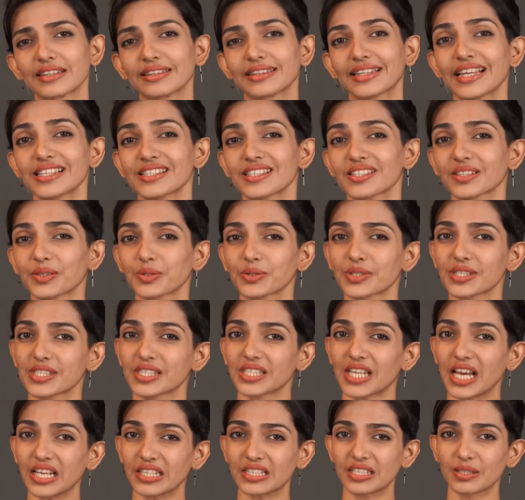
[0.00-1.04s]
that's a good
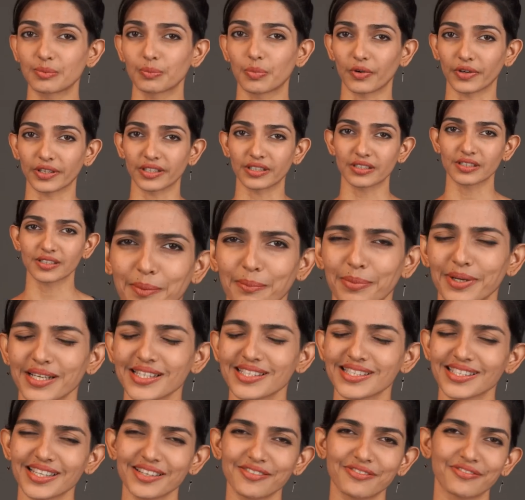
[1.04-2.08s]
starting point, but
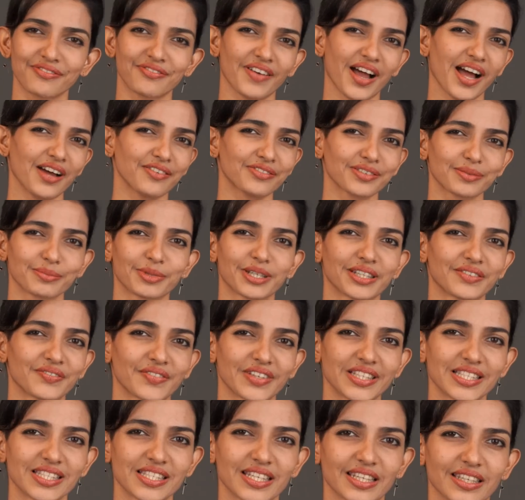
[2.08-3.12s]
it's still far from
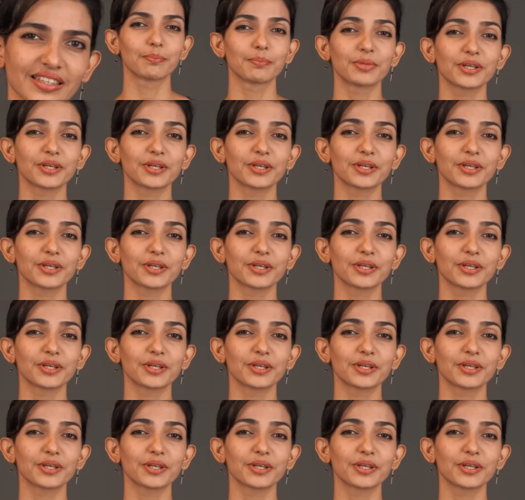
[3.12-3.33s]
convincing.